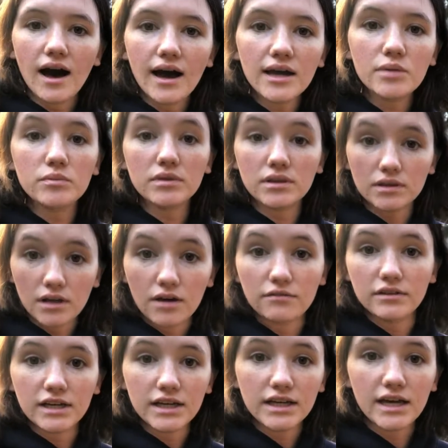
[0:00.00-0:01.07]
I am
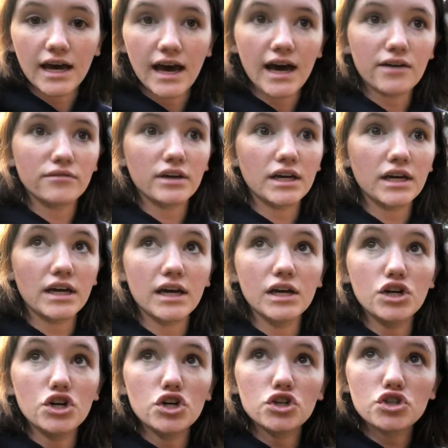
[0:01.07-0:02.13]
loving having
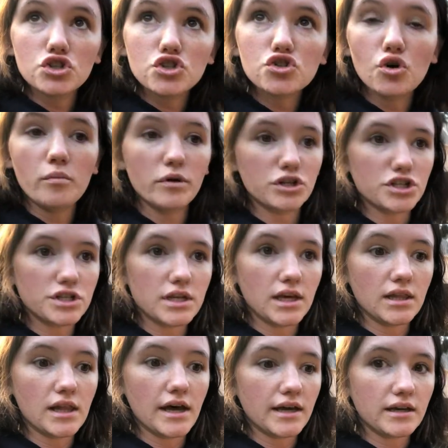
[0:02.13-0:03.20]
so much
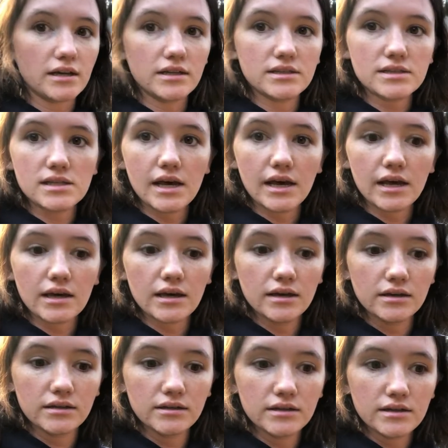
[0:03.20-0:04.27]
daylight. It's like
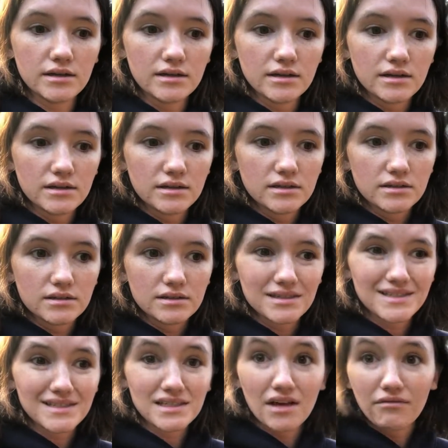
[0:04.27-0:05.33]

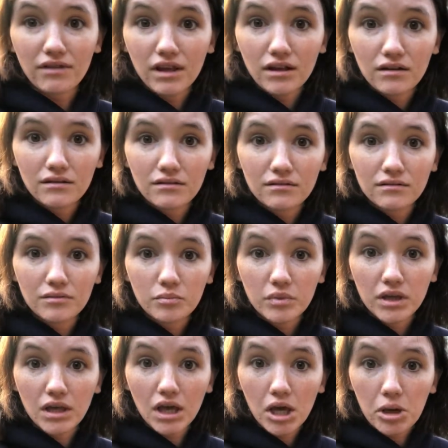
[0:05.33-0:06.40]
7
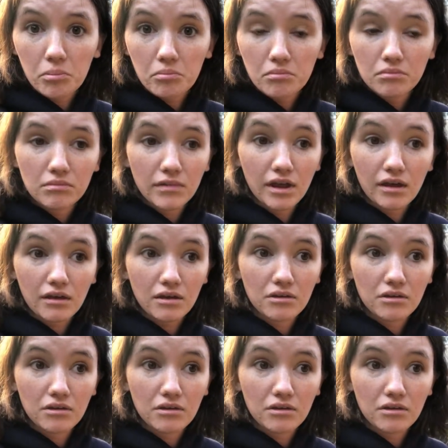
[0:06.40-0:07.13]
p.m. Like,